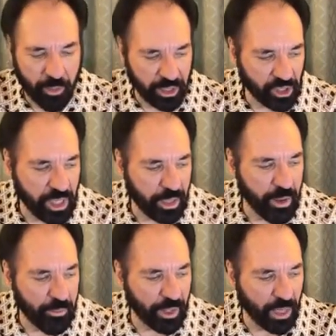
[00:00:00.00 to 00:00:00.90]
We want to
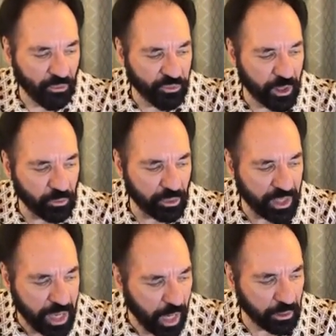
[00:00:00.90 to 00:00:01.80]
see people get
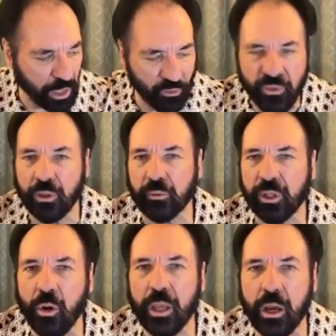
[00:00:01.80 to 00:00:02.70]
filled with God, get
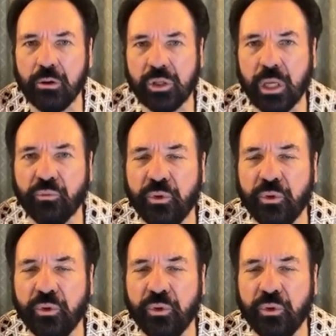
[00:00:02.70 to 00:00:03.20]
filled with Holy Ghost,